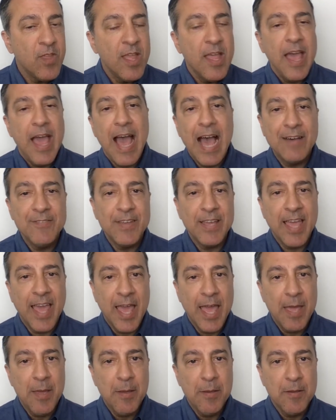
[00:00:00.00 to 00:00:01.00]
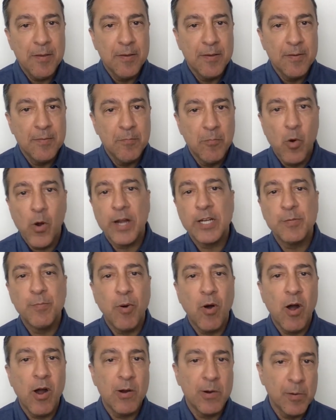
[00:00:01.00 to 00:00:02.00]
having a mortgage
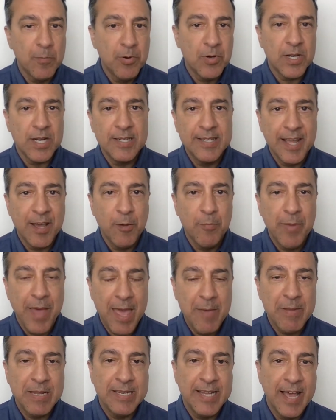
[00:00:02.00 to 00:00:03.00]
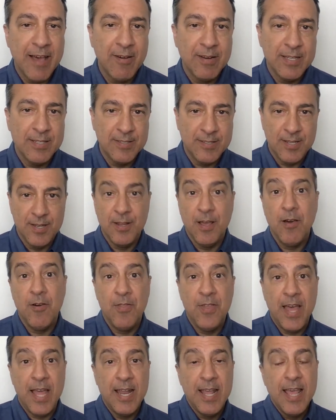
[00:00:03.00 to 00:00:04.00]
borrower put a down payment down is to know
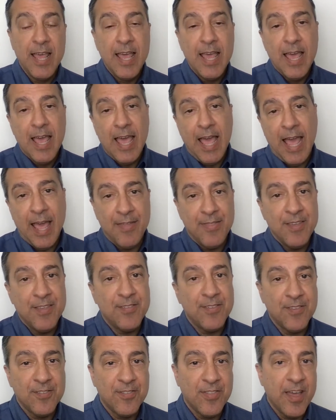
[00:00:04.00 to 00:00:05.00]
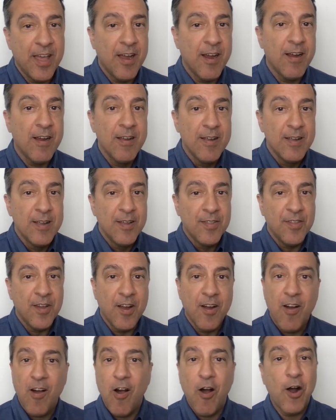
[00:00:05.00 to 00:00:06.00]
that, hey, this is their
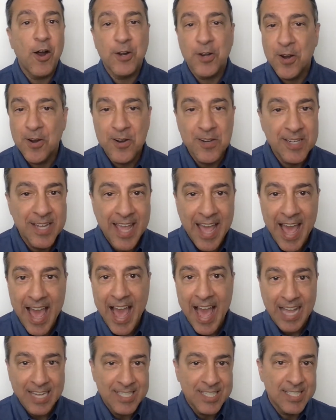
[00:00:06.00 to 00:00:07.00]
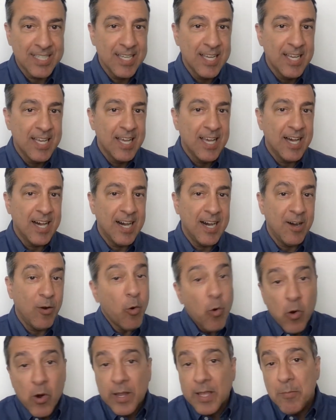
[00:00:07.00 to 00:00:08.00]
hard-earned cash.
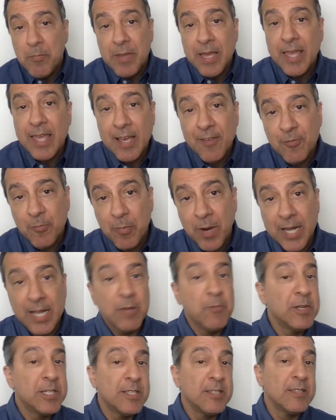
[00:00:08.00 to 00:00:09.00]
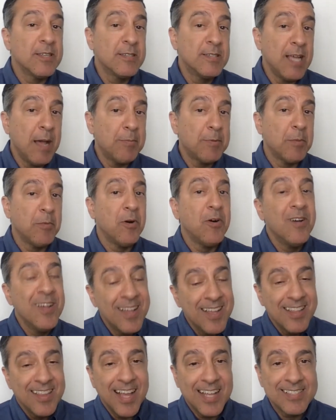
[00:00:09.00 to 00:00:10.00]
Or it could be gift money, which is acceptable.
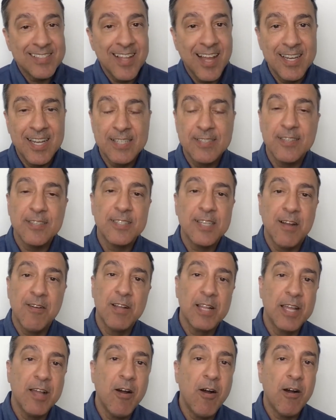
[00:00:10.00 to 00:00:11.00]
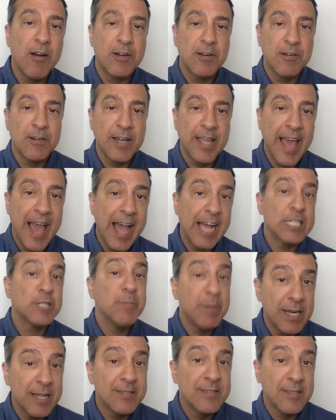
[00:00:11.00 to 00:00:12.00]
That's not necessarily hard-earned cash,
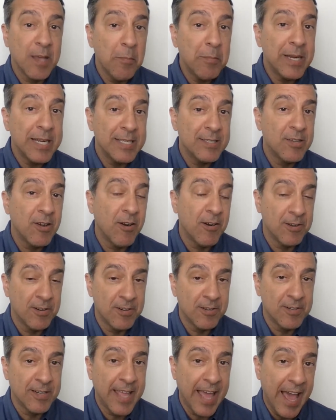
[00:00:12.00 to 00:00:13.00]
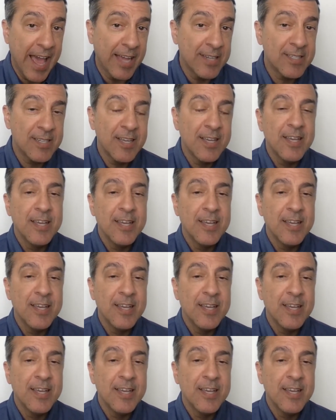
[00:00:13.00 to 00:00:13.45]
but it's somebody's hard-earned cash.